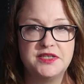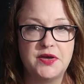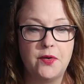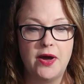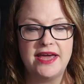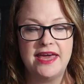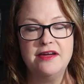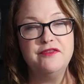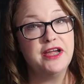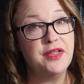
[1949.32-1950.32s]
So I
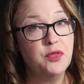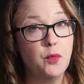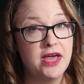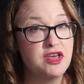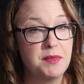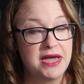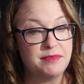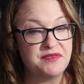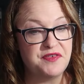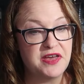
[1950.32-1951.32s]
can't forget the way you made
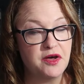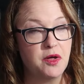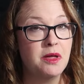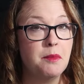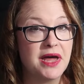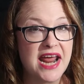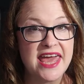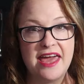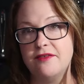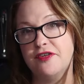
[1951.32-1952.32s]
me feel, but I
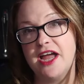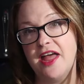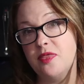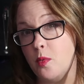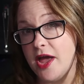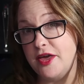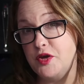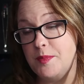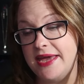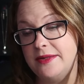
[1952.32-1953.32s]
can't forget the way
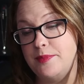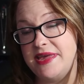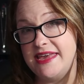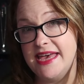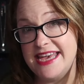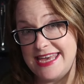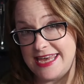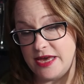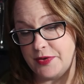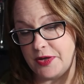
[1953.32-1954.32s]
you made me
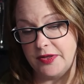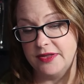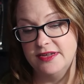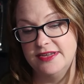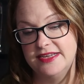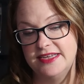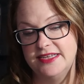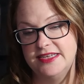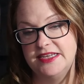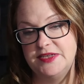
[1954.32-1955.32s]
heal.
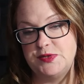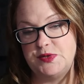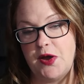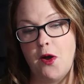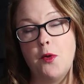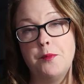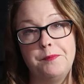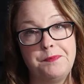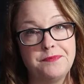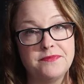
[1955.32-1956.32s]
So
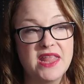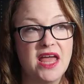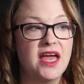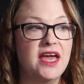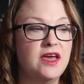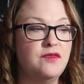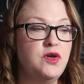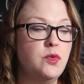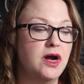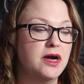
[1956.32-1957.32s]
if
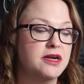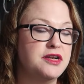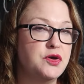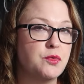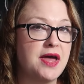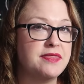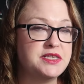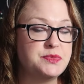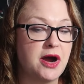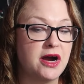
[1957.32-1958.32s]
you are new around
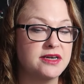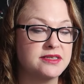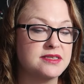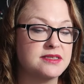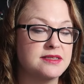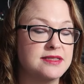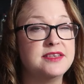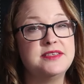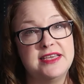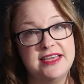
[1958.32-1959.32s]
these parts,
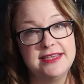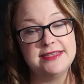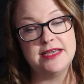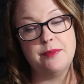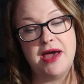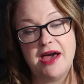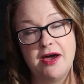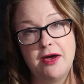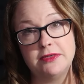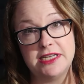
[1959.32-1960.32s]
this is
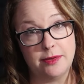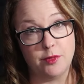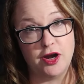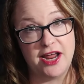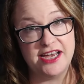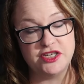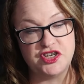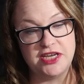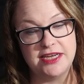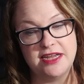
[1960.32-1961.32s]
about Kim
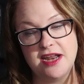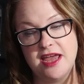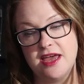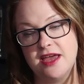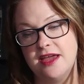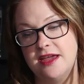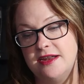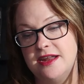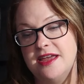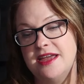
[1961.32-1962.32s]
Kardashian
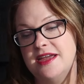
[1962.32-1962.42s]
and